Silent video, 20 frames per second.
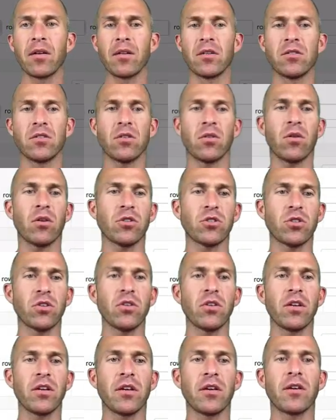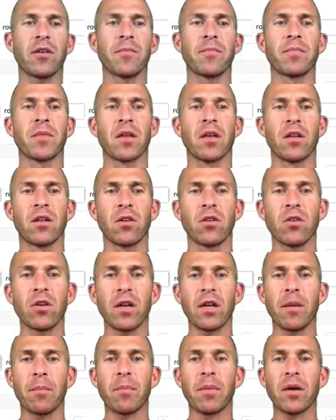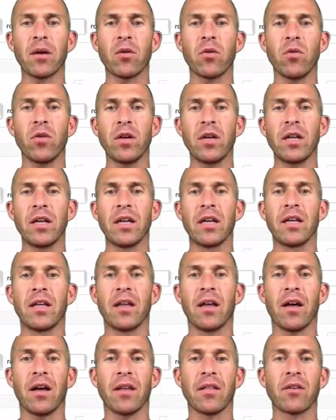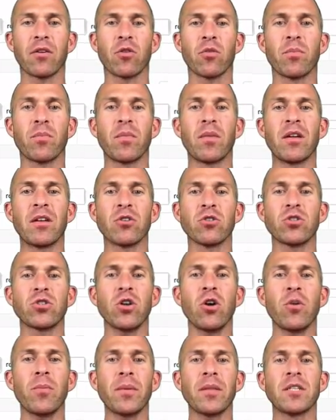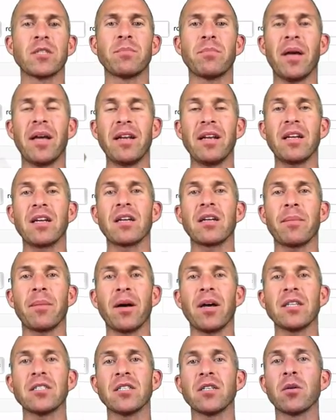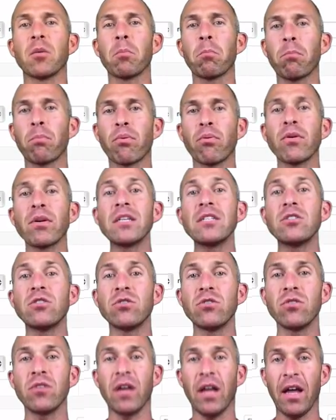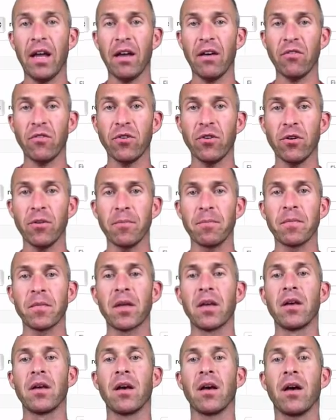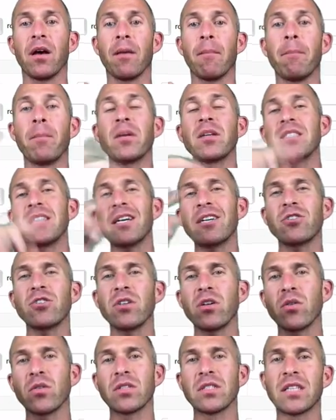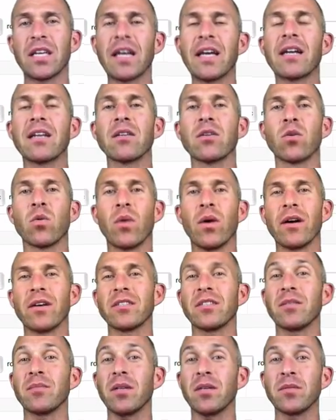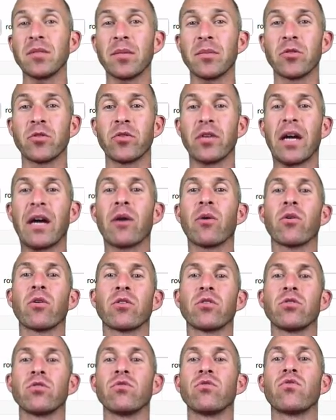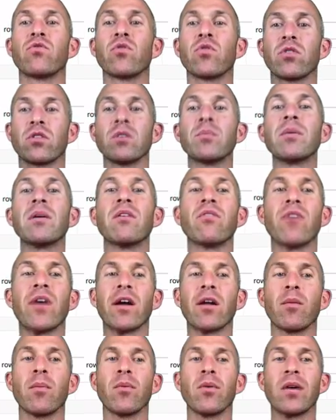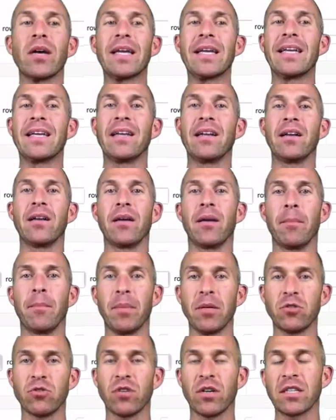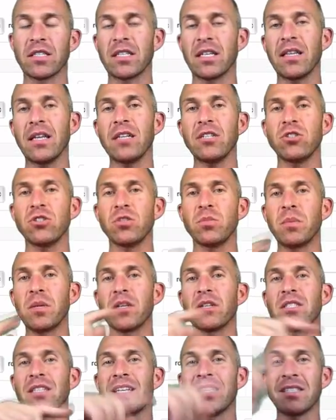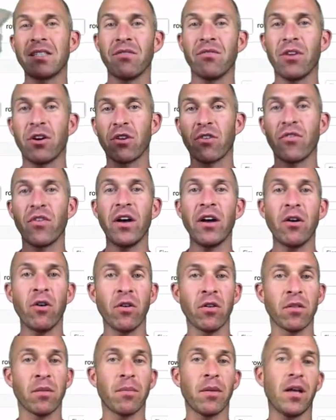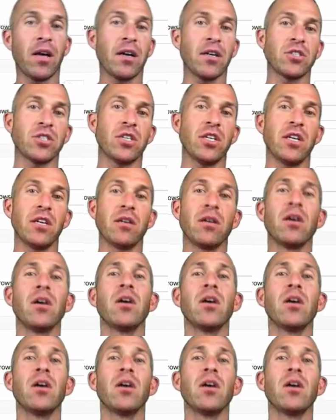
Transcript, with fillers: So I'll show you here. Looking at Bitcoin, uh, there'll it'll show up in this pending deposit pretty soon after um, but it's actually going to take a little while, sometimes up to an hour or two, for it to be available in Bittrex. And that's just because it has to verify on the blockchain